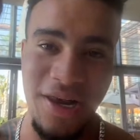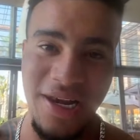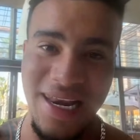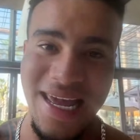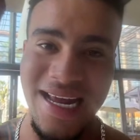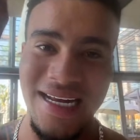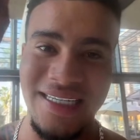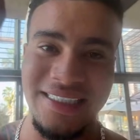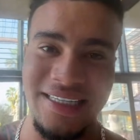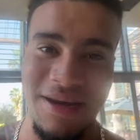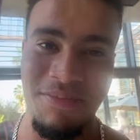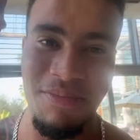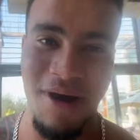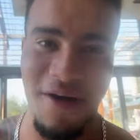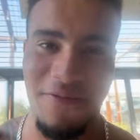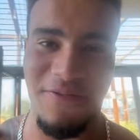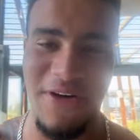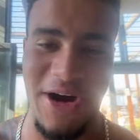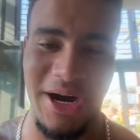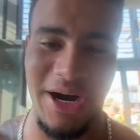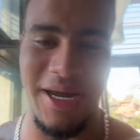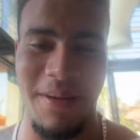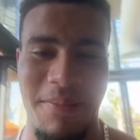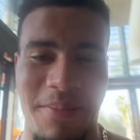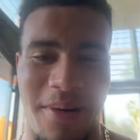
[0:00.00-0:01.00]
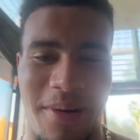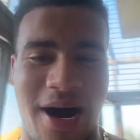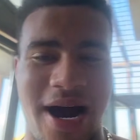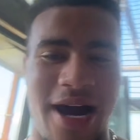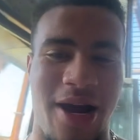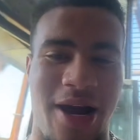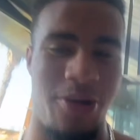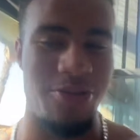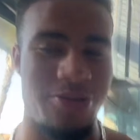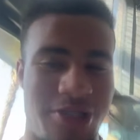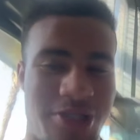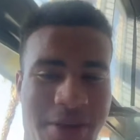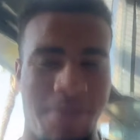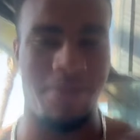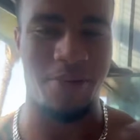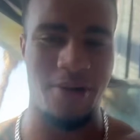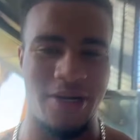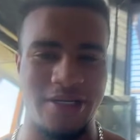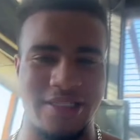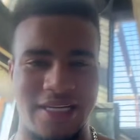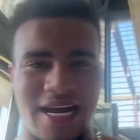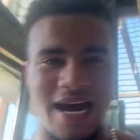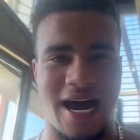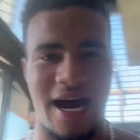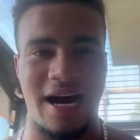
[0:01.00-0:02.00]
Links in my fucking bio,
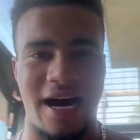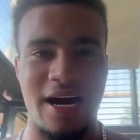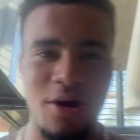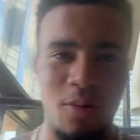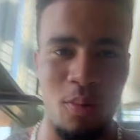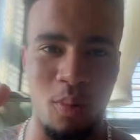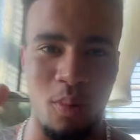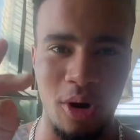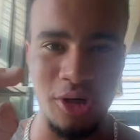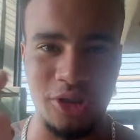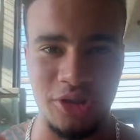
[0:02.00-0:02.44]
simple as that.